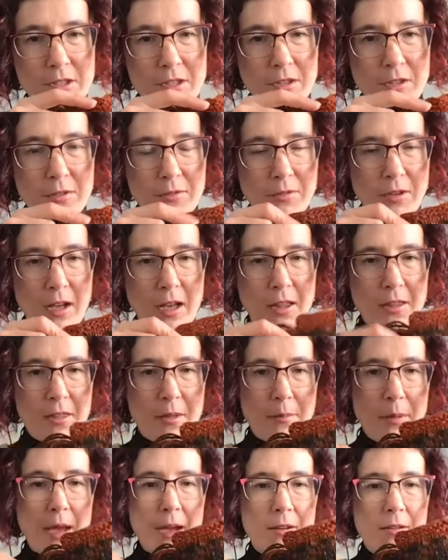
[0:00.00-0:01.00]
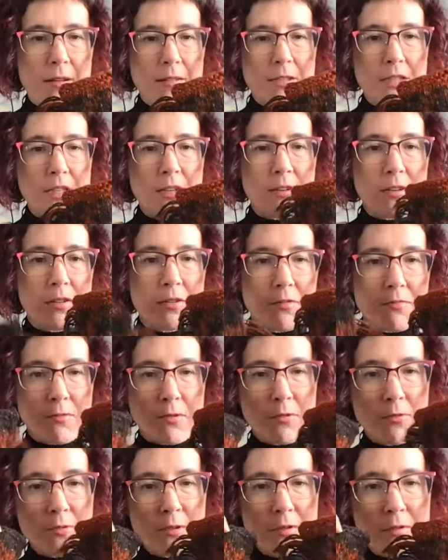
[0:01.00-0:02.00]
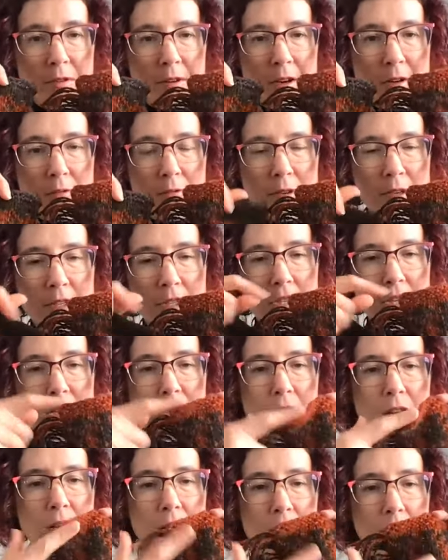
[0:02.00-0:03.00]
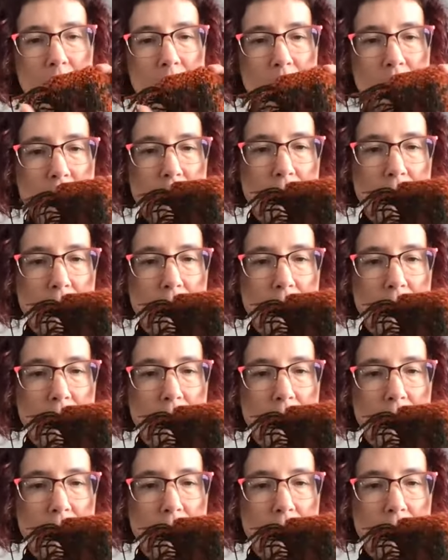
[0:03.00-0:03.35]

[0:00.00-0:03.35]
So you've got the background here in the roan, very orangey color with